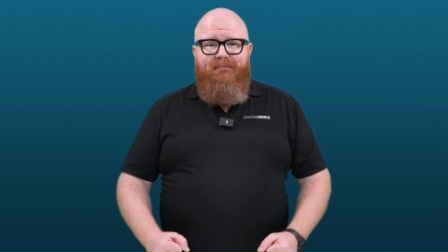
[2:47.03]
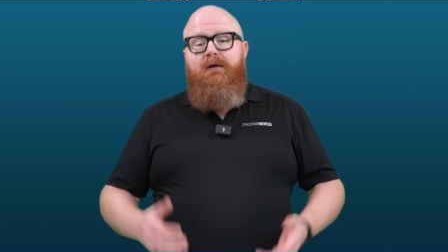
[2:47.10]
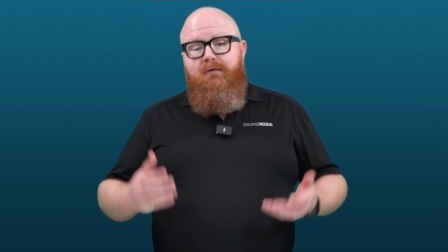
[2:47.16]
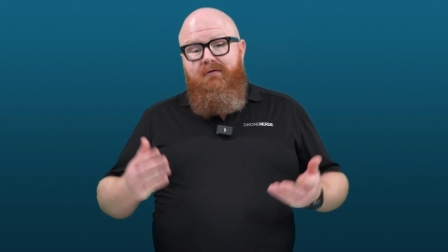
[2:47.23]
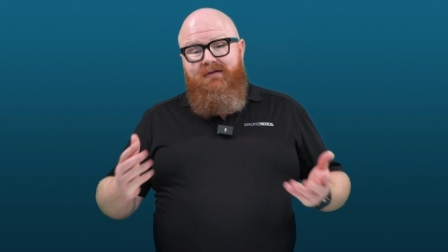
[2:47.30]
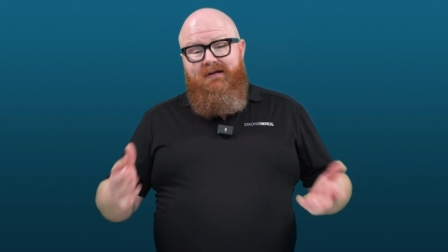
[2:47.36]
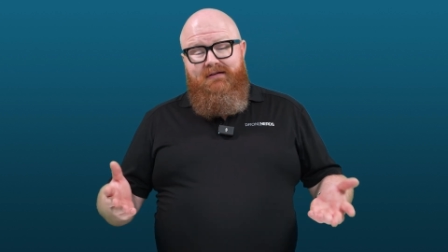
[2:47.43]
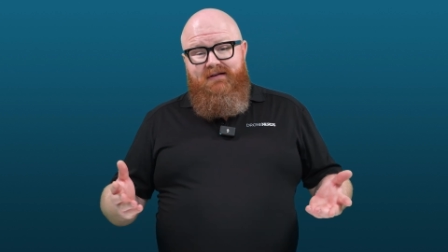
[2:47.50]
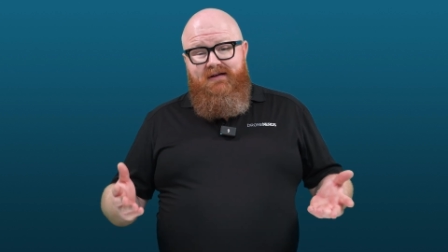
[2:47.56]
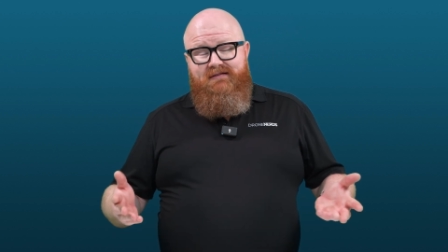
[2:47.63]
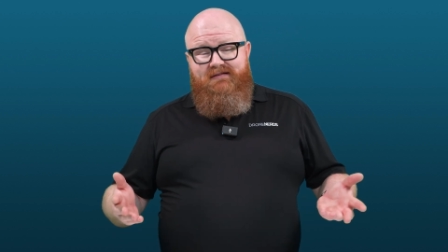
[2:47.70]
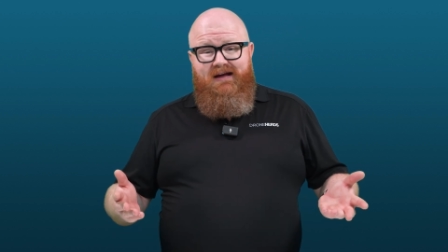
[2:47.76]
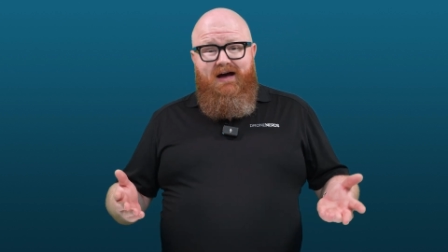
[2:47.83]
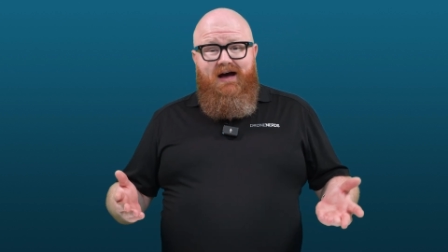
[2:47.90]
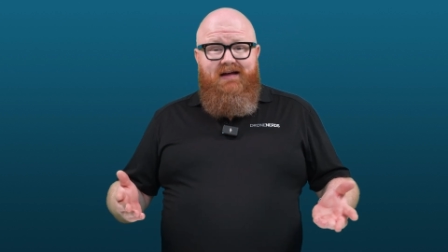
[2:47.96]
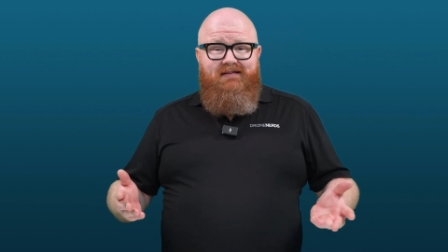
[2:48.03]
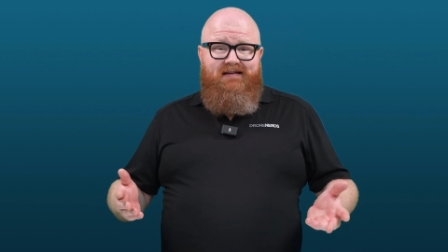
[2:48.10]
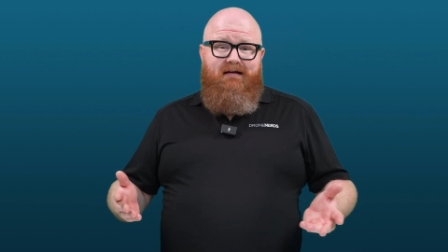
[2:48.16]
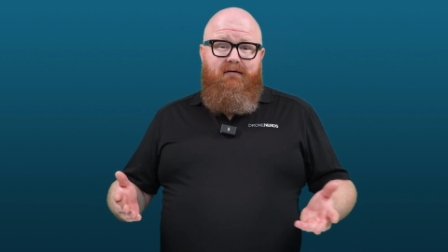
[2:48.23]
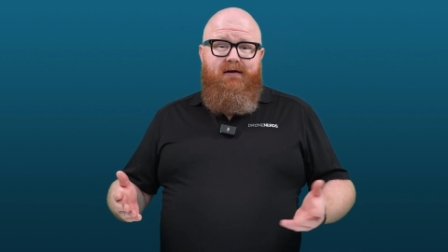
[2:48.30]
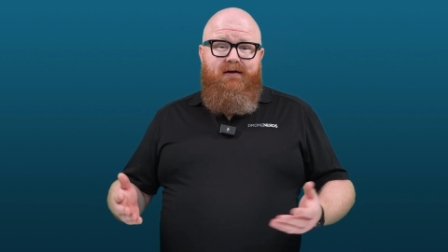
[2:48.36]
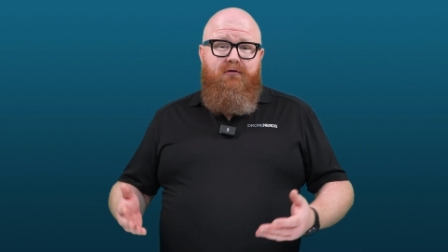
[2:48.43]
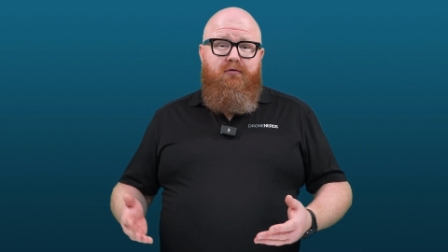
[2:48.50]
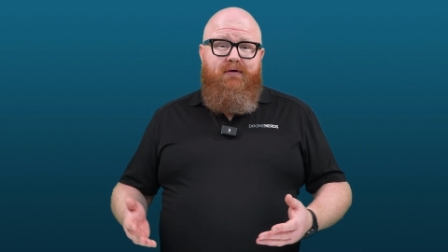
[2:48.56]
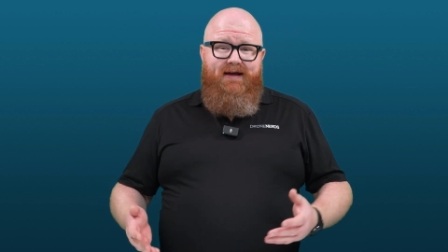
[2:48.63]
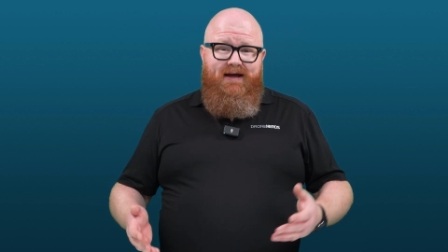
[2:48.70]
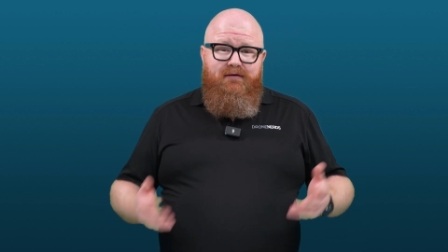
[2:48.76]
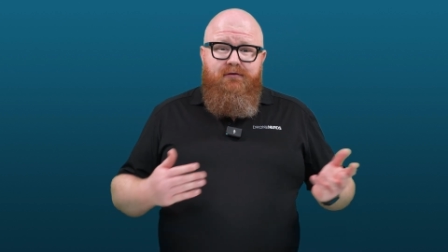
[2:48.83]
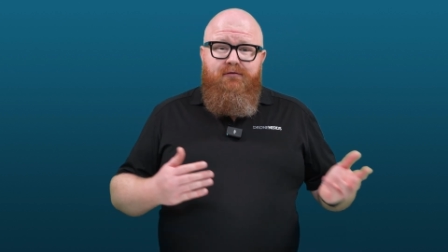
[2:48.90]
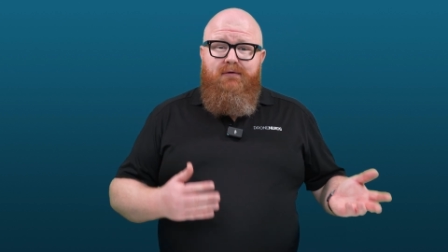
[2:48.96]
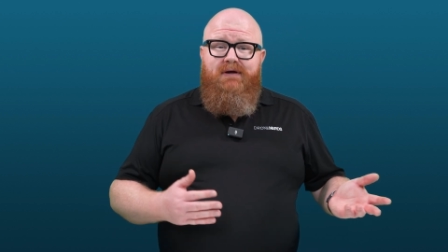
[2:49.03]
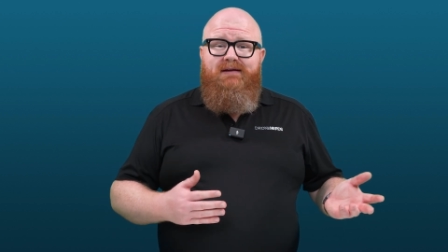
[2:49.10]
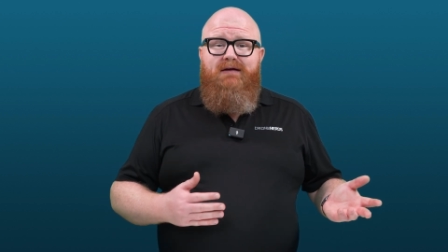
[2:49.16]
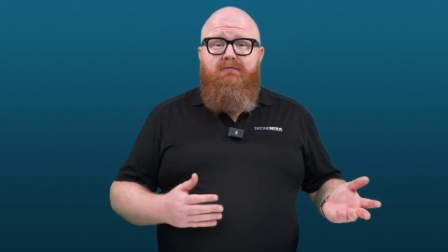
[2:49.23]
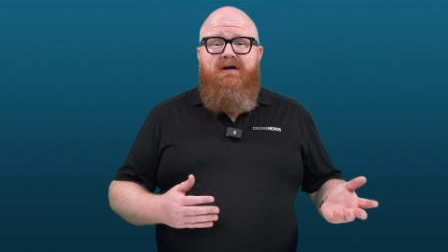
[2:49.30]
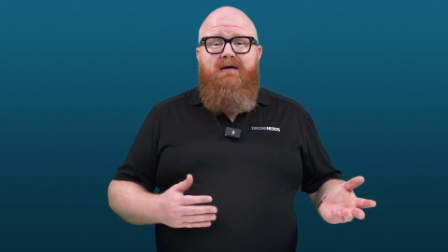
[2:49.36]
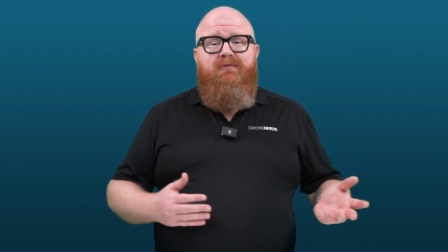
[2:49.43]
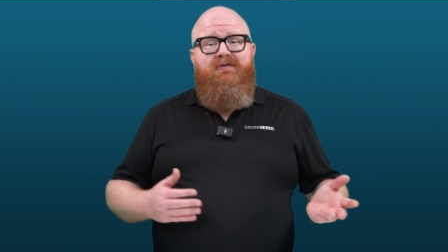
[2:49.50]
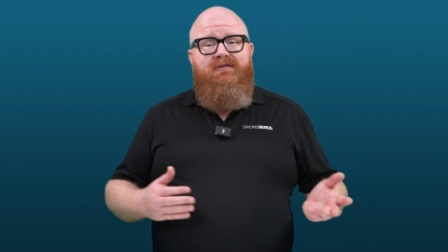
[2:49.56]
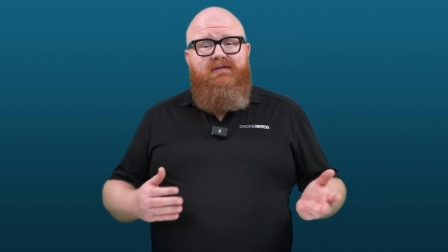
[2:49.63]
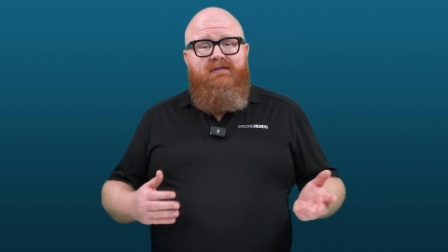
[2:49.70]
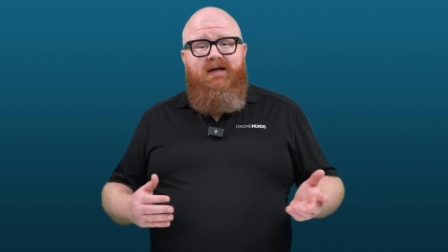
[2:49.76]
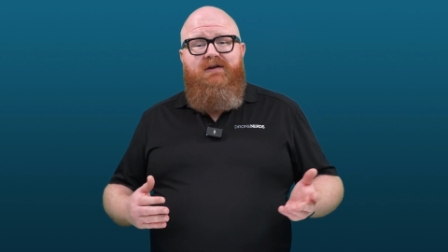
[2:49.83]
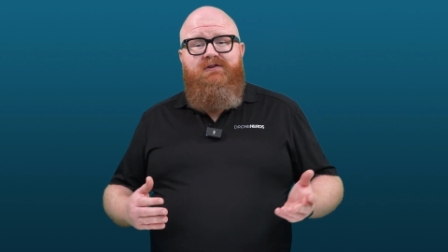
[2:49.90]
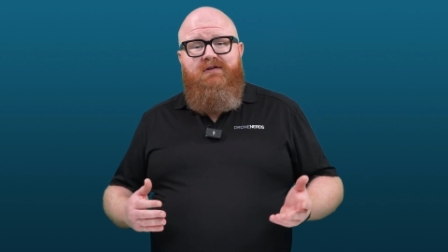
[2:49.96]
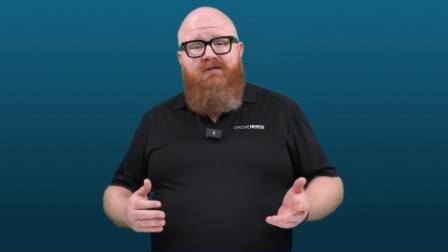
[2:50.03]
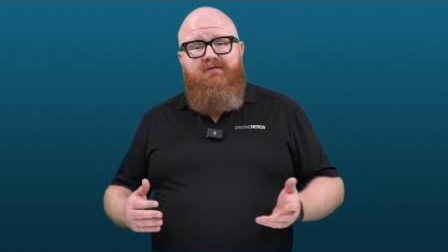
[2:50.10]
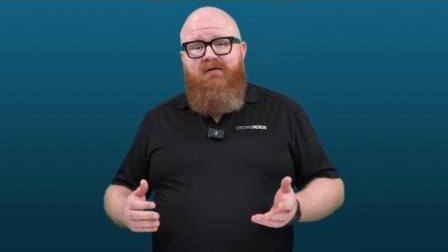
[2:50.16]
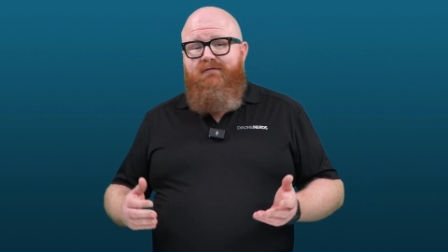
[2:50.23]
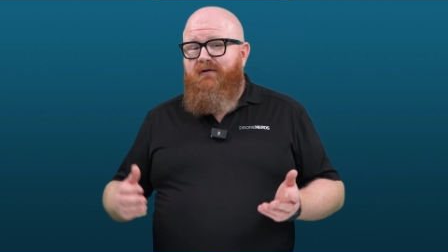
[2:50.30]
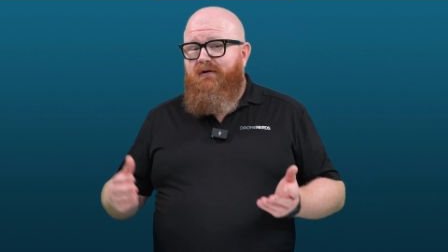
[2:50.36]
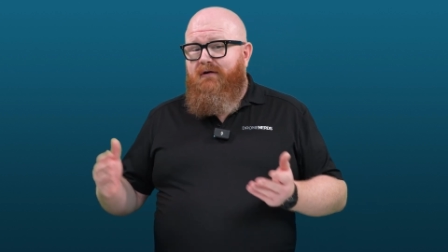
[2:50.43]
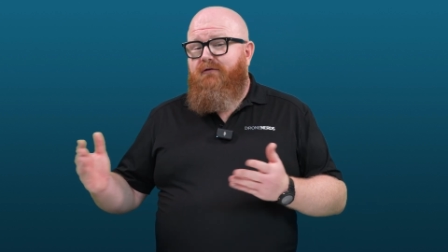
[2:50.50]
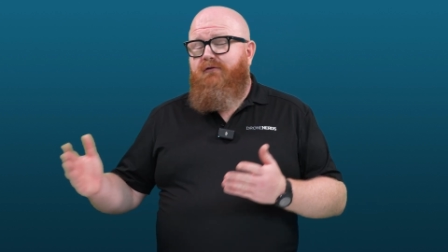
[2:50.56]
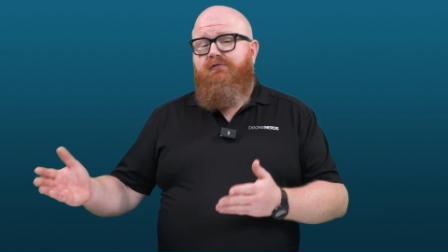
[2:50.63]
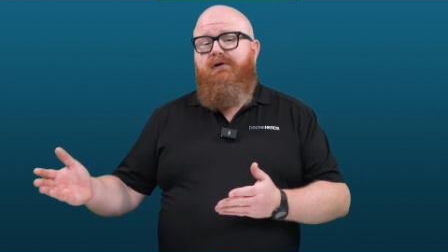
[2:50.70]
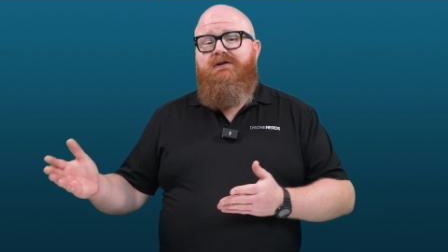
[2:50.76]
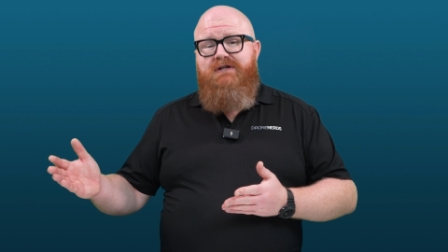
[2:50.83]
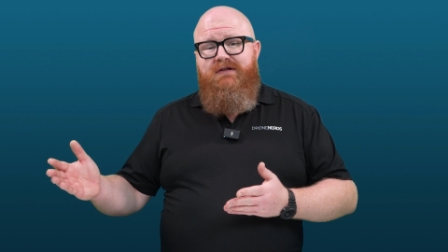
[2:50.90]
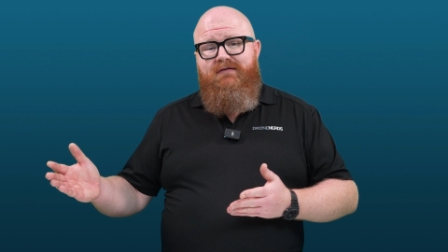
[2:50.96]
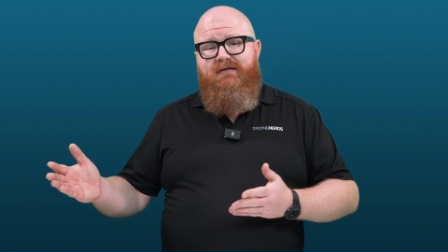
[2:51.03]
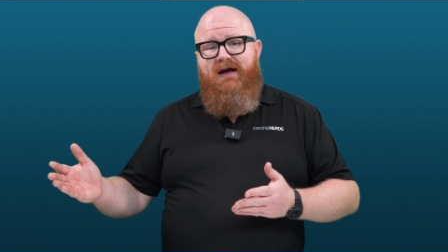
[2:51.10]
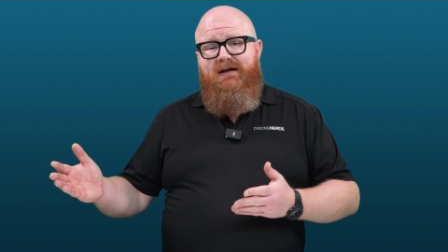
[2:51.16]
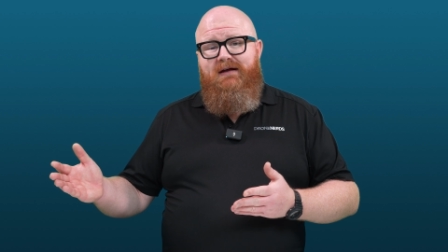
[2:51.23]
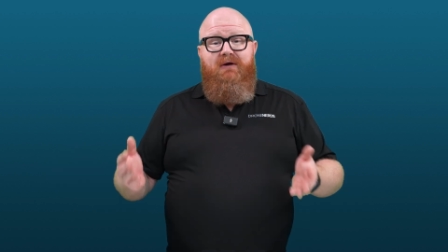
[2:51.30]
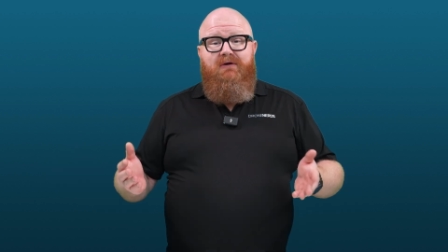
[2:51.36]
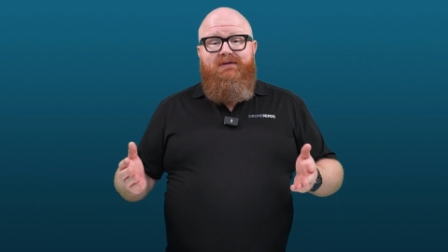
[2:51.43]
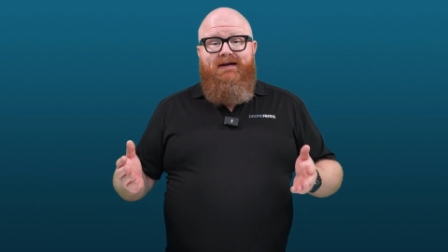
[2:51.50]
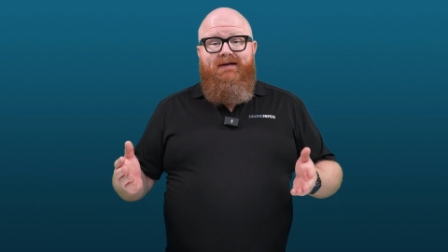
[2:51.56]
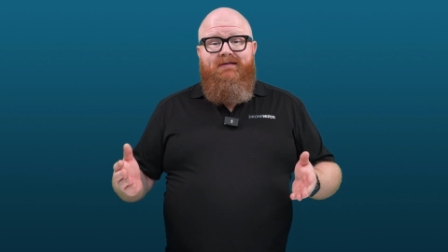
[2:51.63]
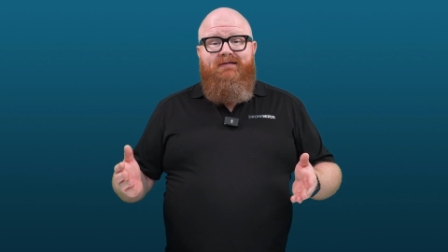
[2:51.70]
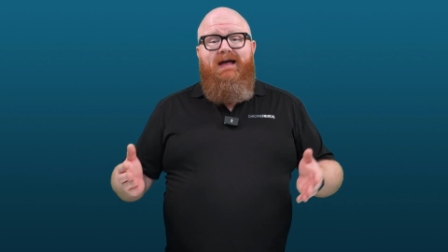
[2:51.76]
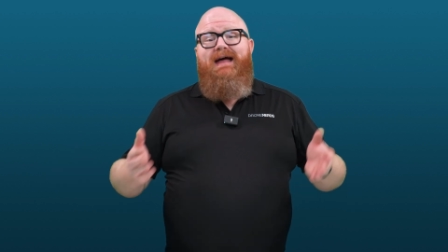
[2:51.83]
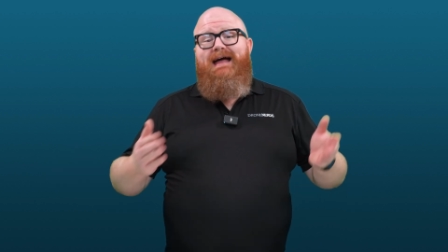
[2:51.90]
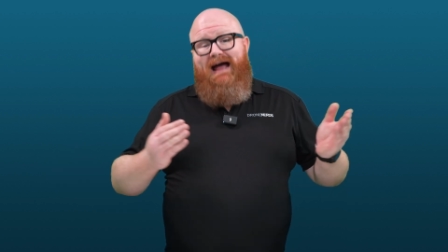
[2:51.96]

Using DJI Terra to create 3D representations of your construction site, buildings,